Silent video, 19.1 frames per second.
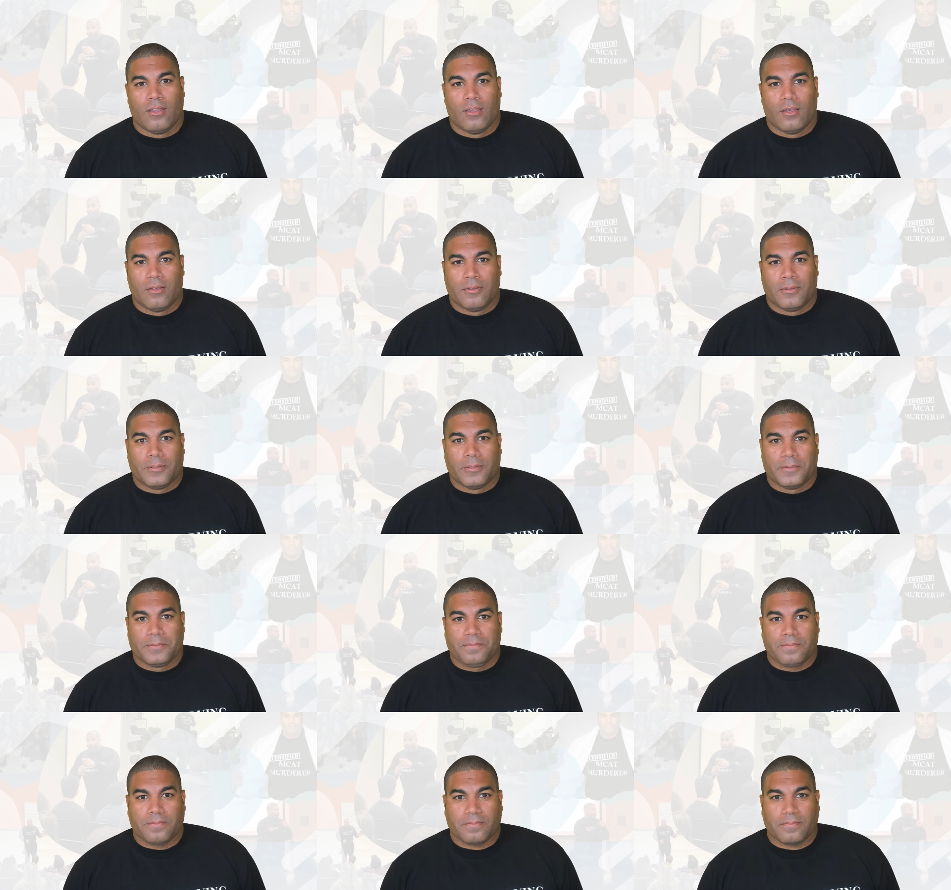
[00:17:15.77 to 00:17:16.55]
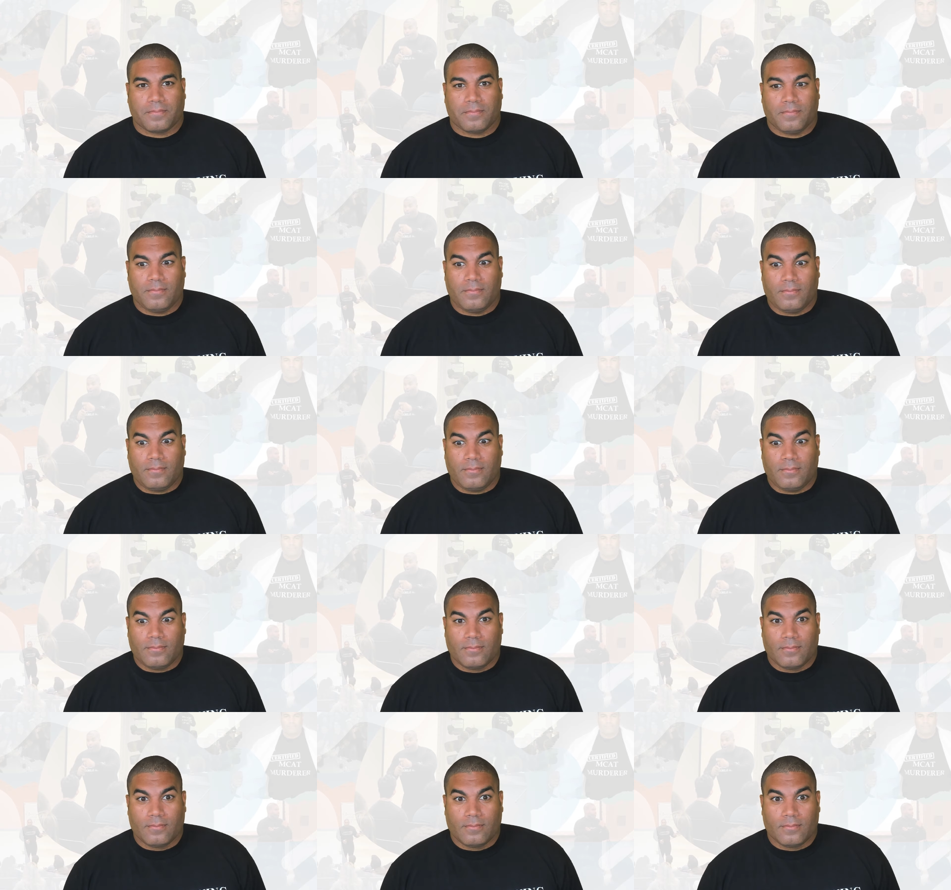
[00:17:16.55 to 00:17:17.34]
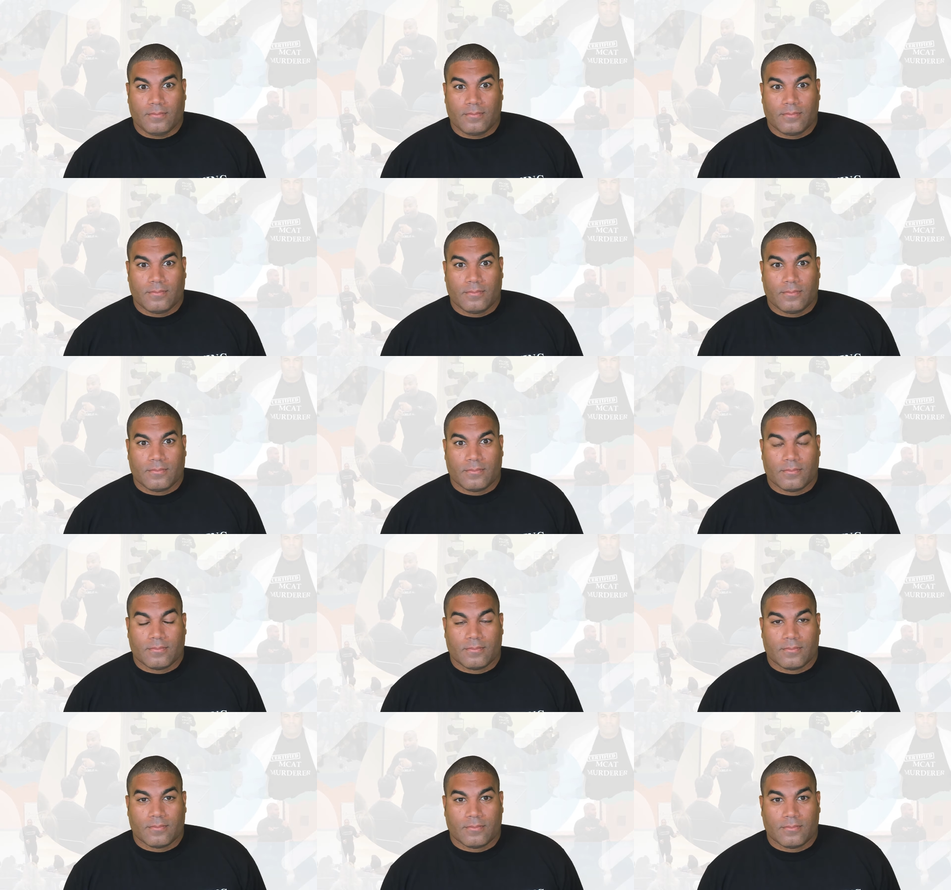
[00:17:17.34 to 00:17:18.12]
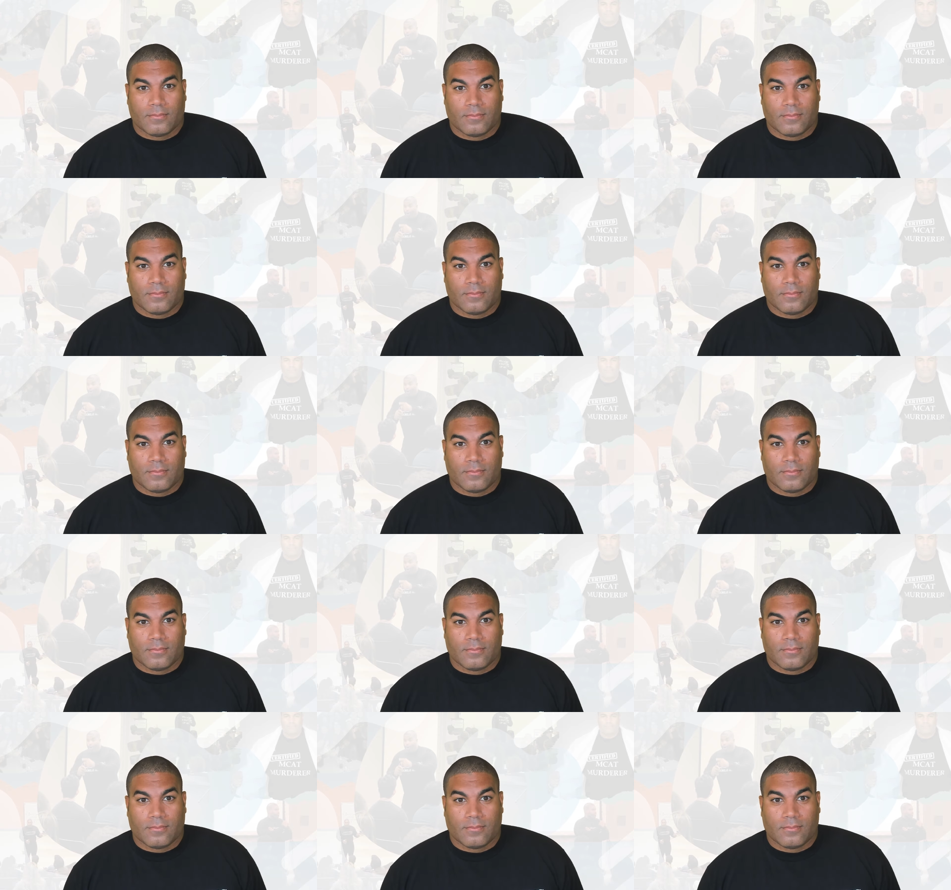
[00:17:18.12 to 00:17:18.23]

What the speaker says: [no speech]